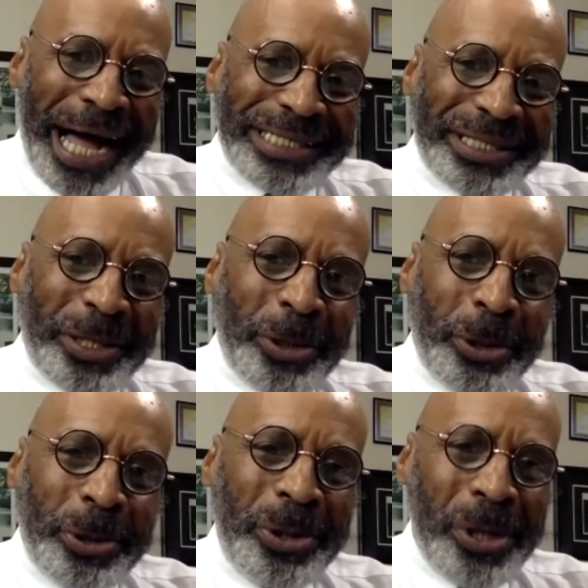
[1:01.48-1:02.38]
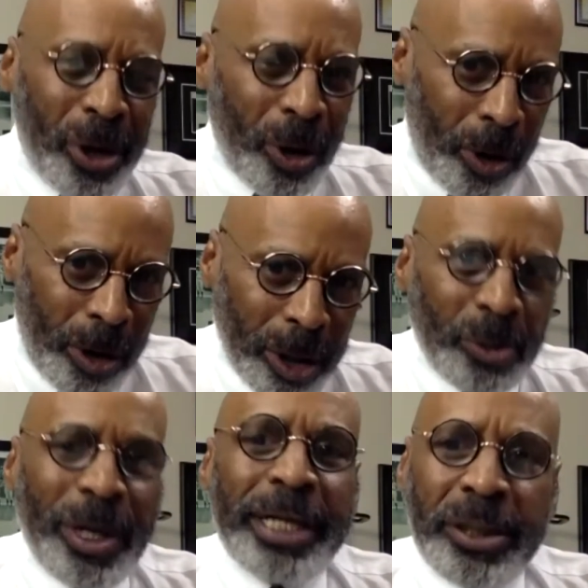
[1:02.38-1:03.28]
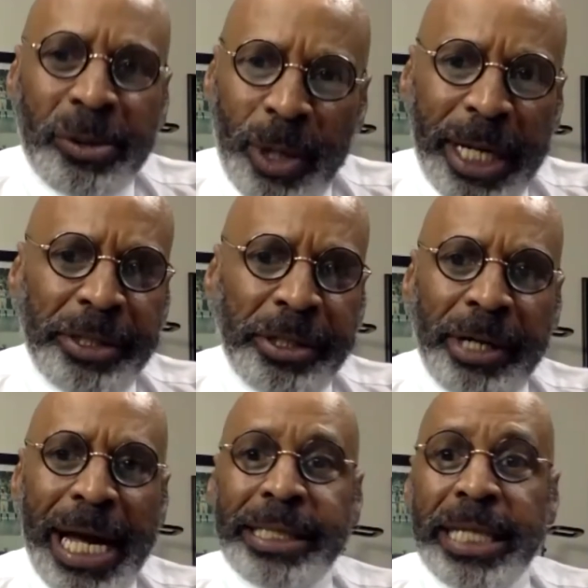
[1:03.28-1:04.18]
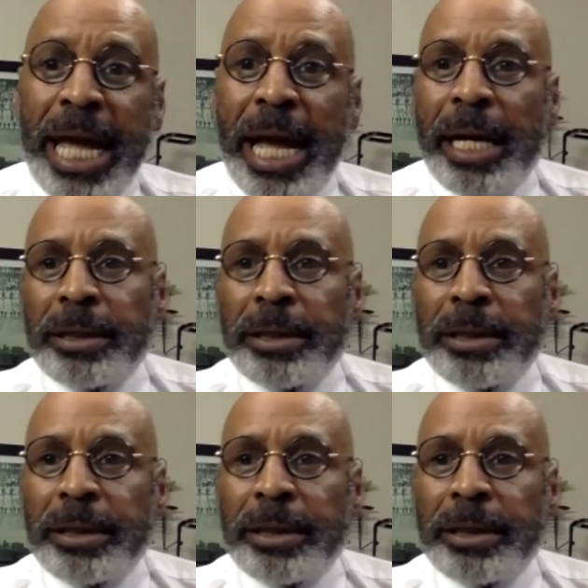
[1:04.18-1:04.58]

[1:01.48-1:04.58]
school all the way to where you're at now.